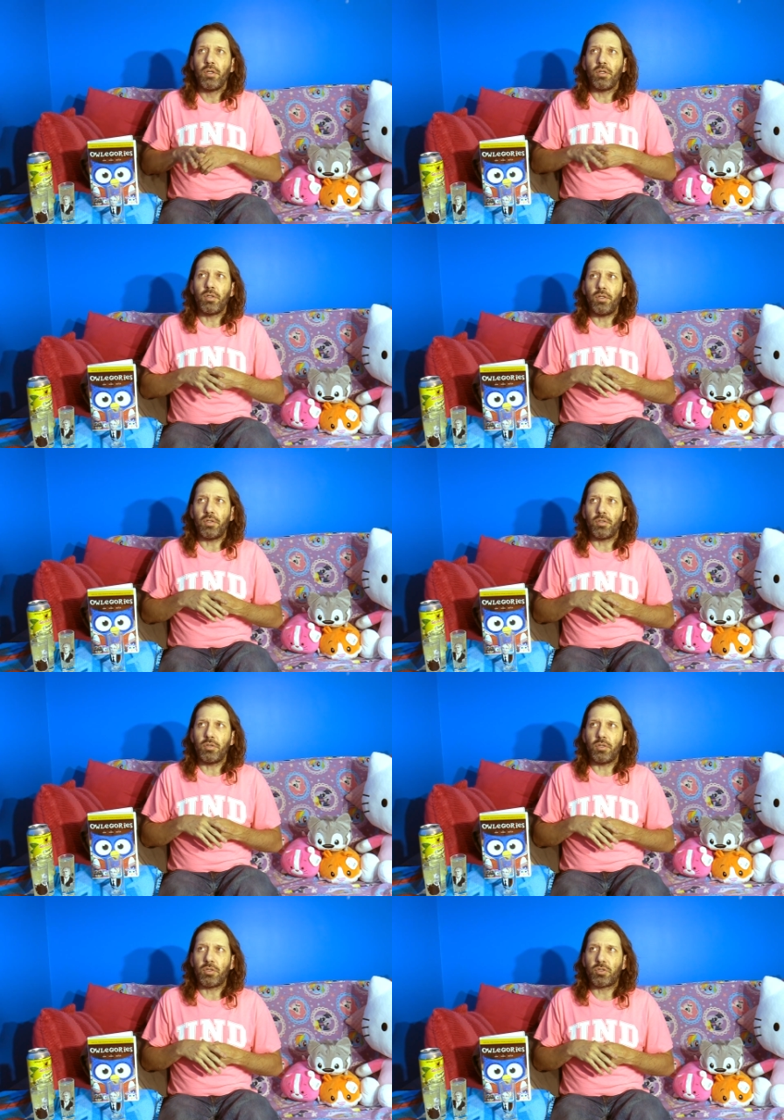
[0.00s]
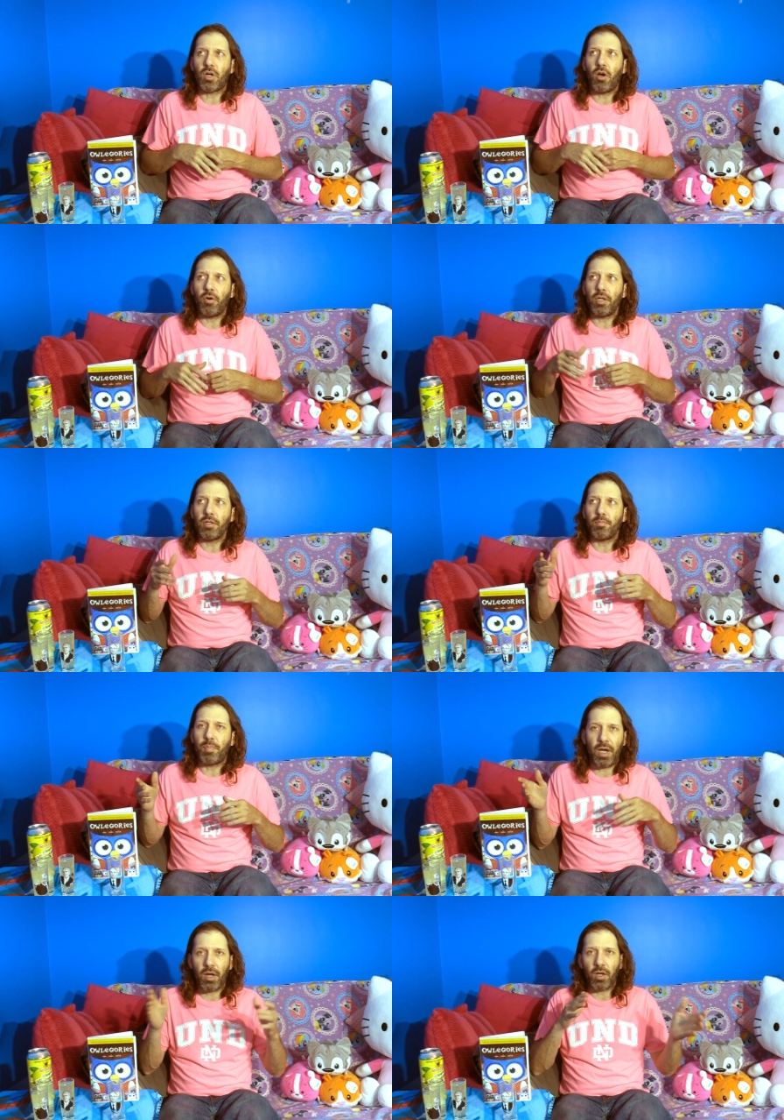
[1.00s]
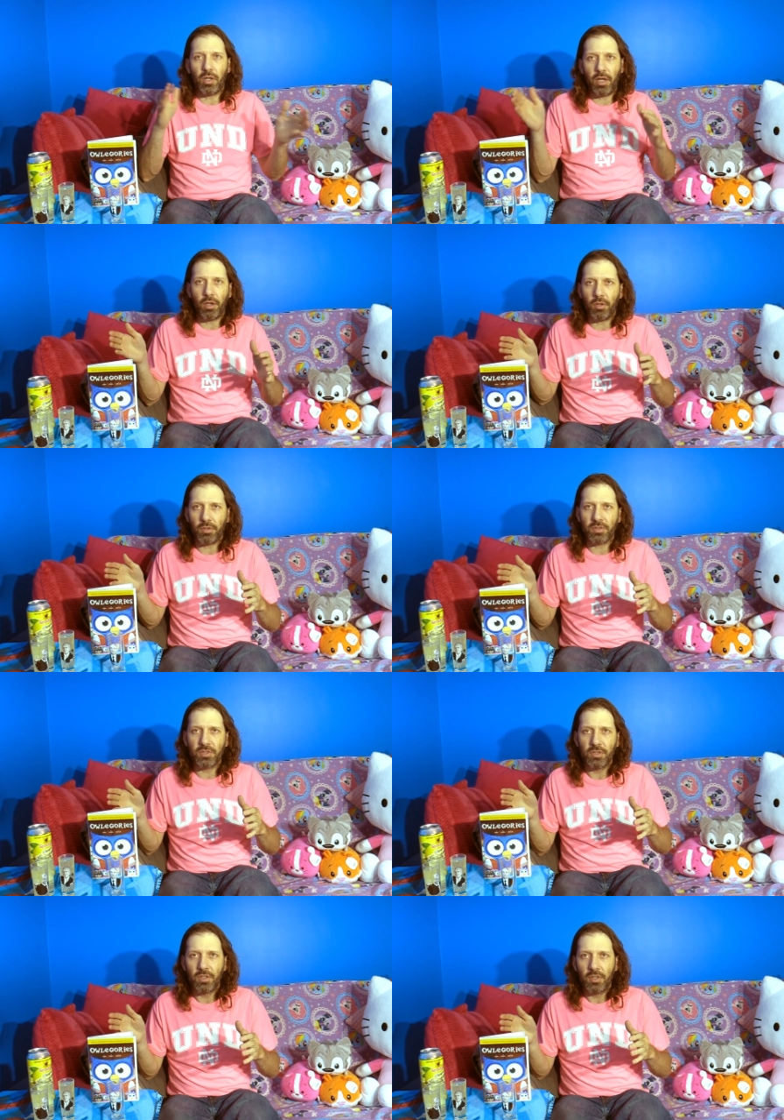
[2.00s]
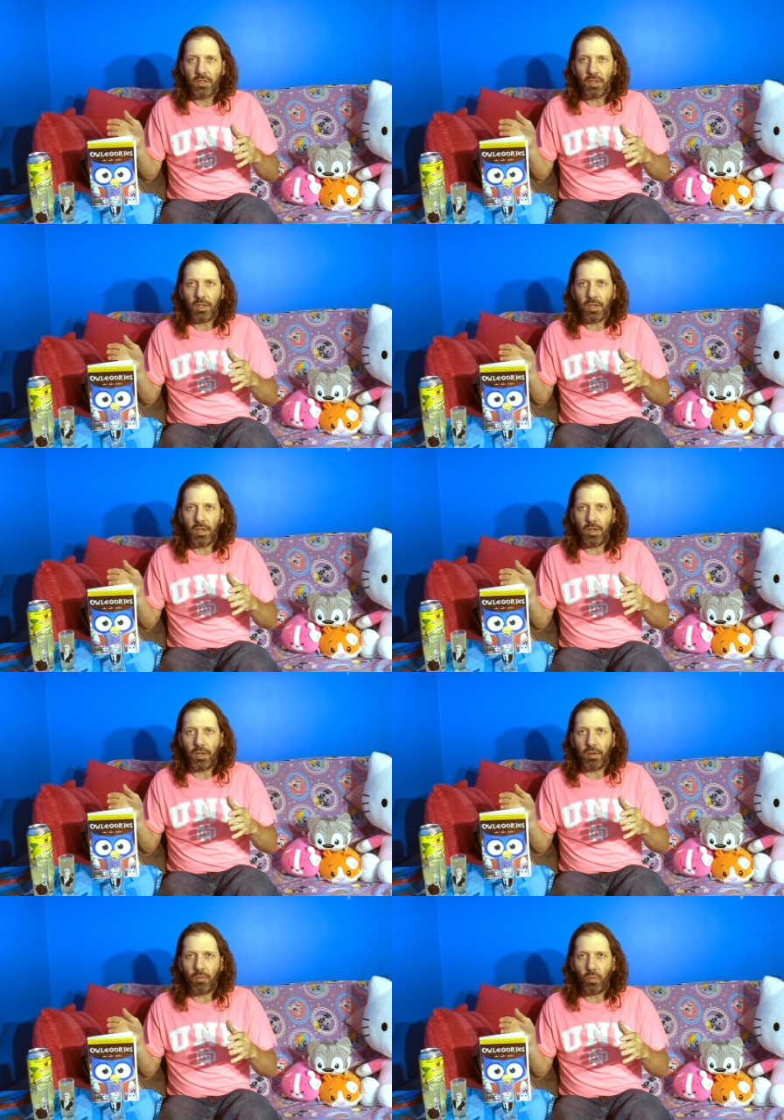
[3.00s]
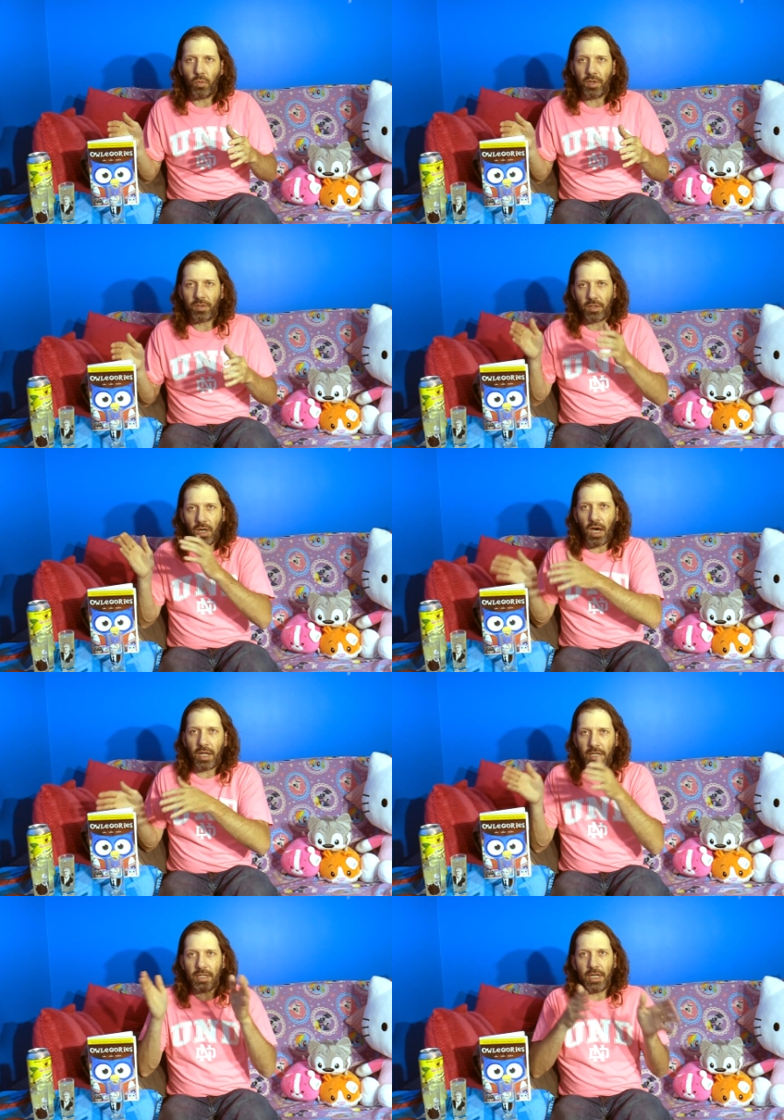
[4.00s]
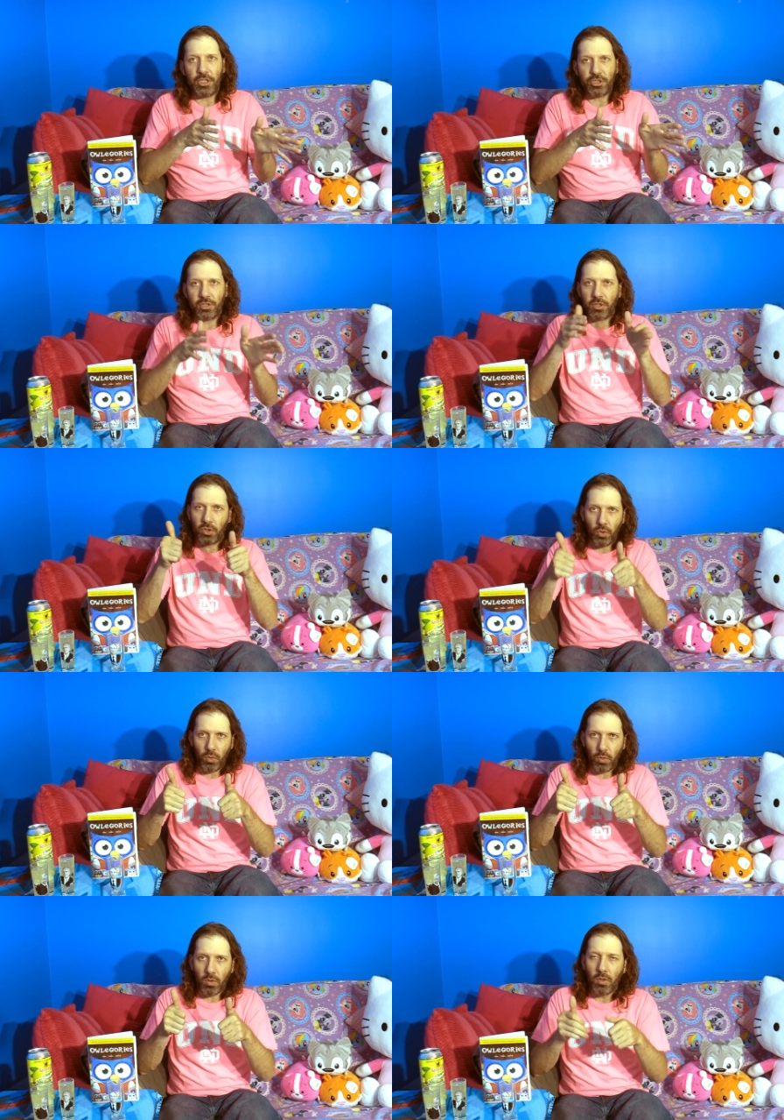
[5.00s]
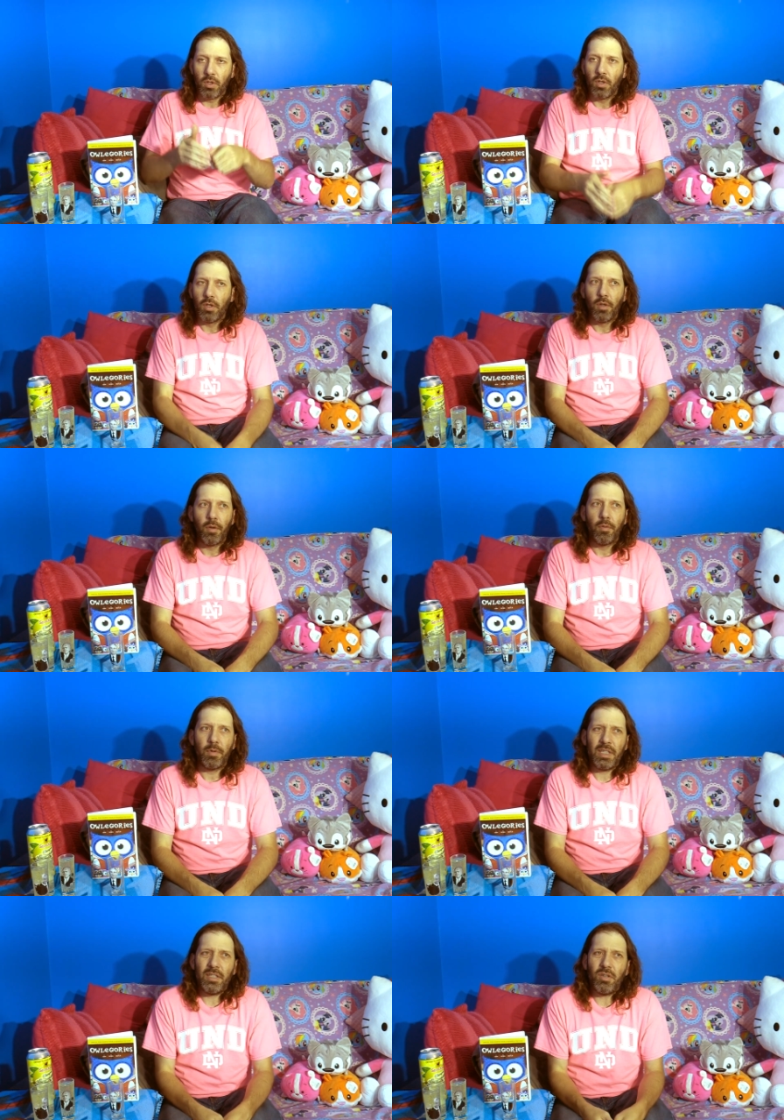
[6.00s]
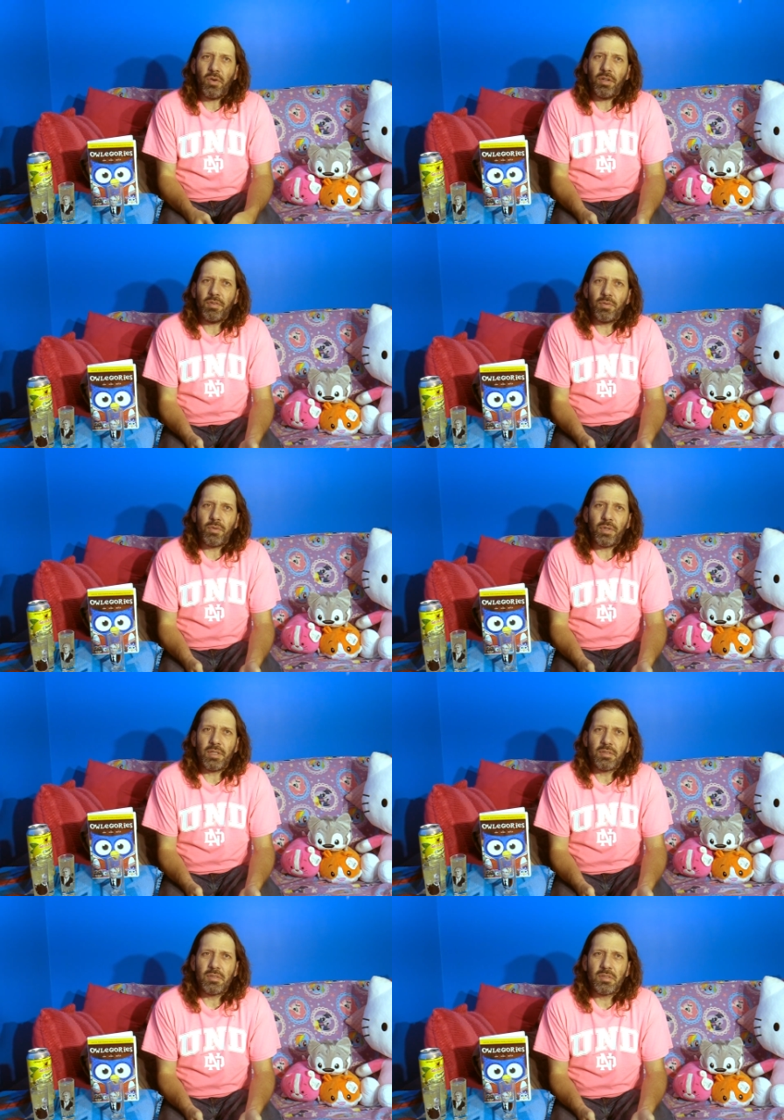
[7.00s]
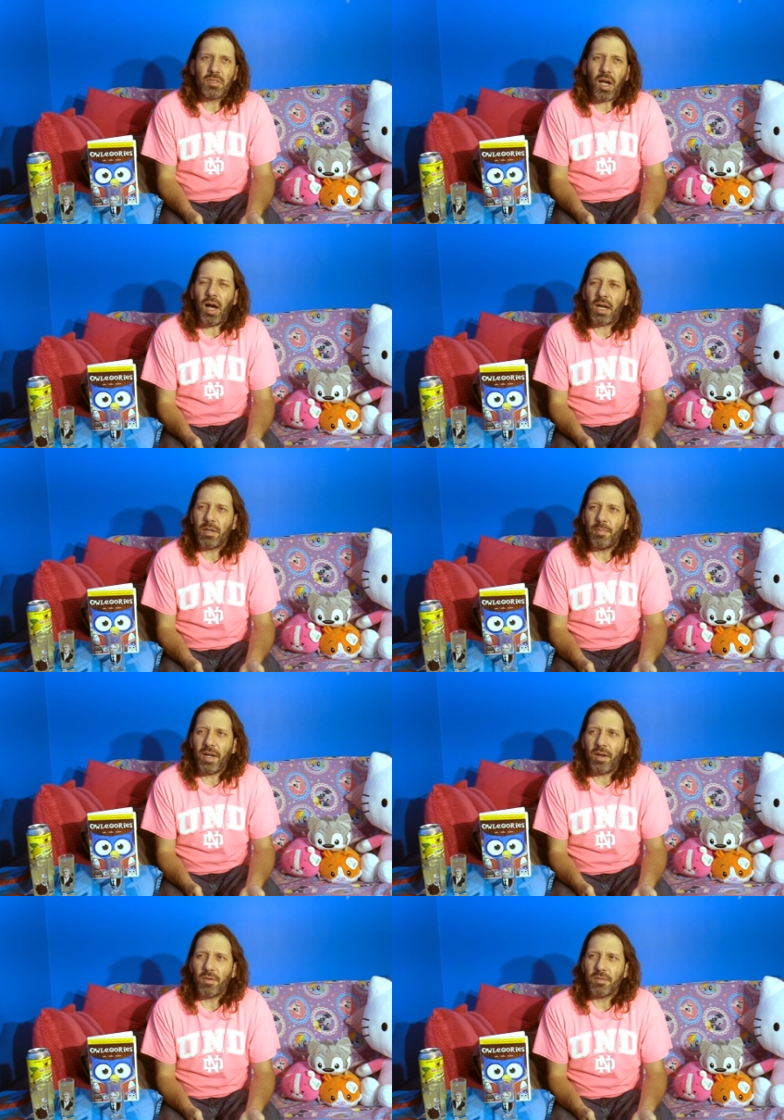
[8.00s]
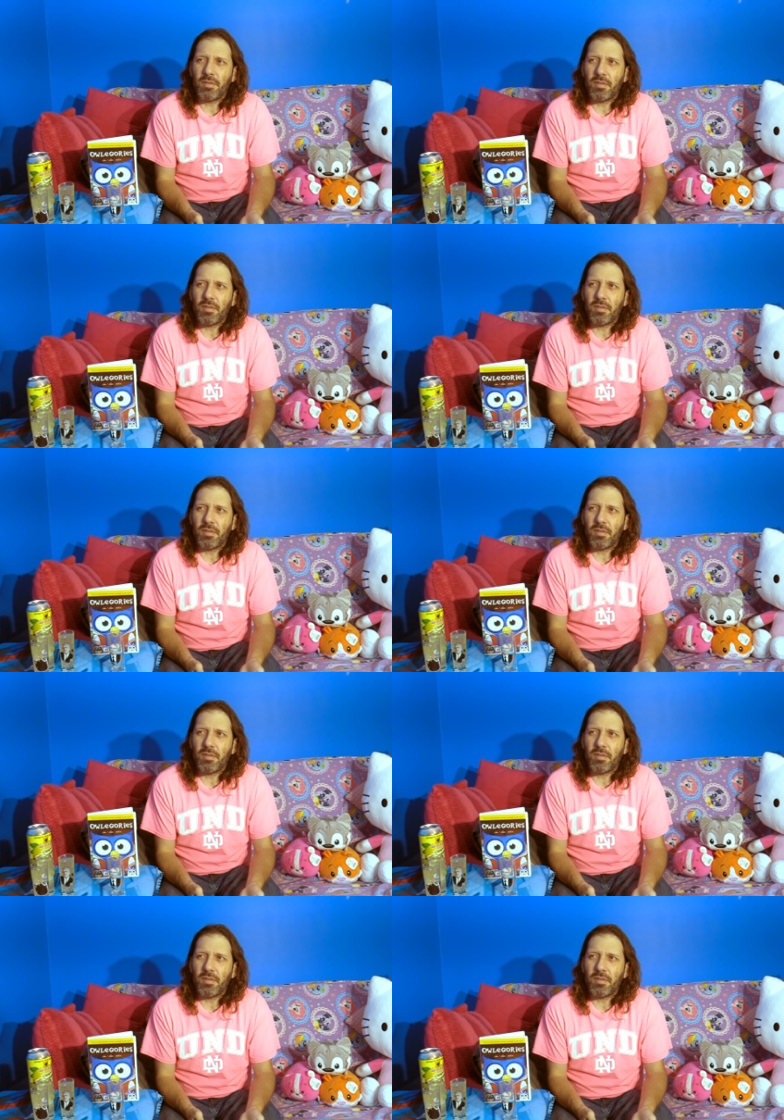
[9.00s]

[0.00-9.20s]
you, you're, you're drawing parallels uh, with God and nature, cool. But you don't even really talk about